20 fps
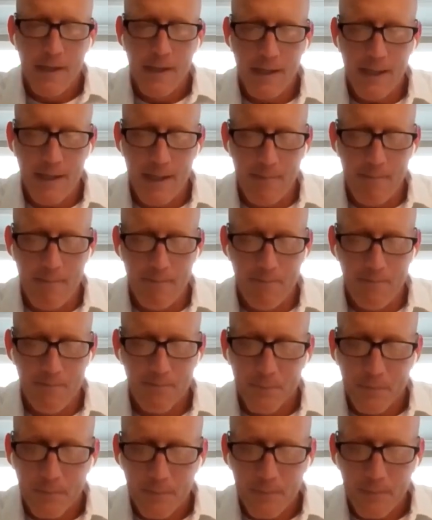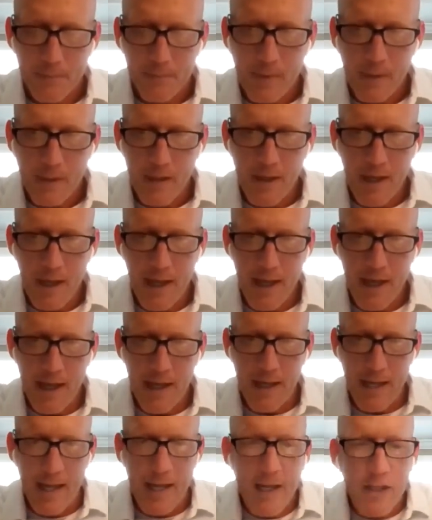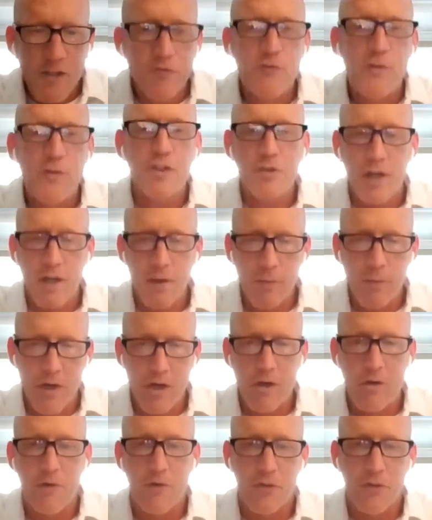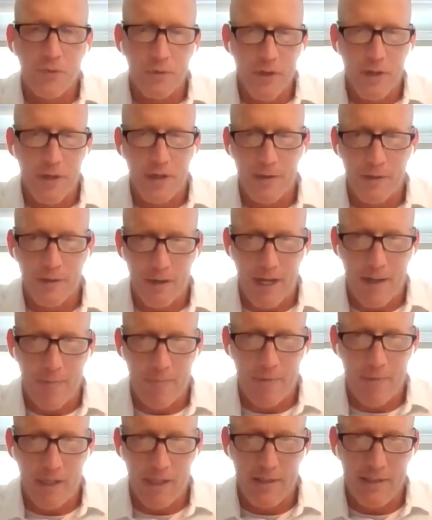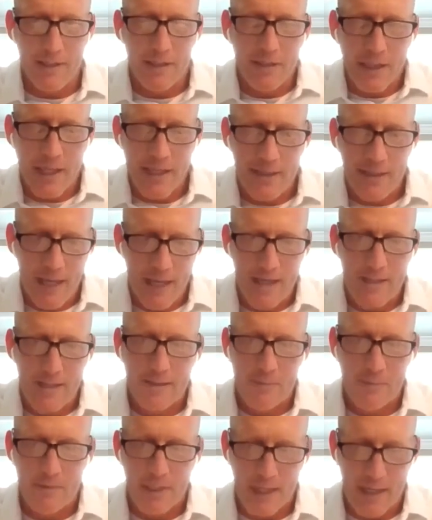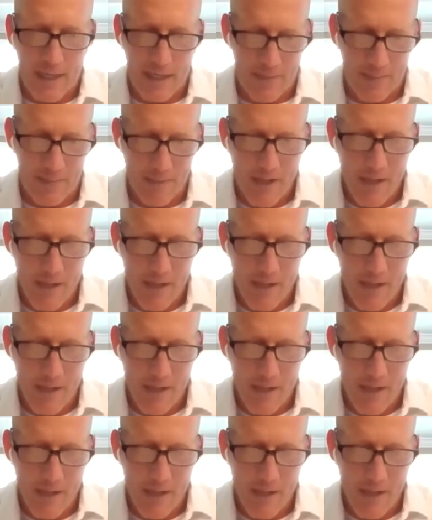And it gets frustrating when you're going through it, right? Because it can take some time.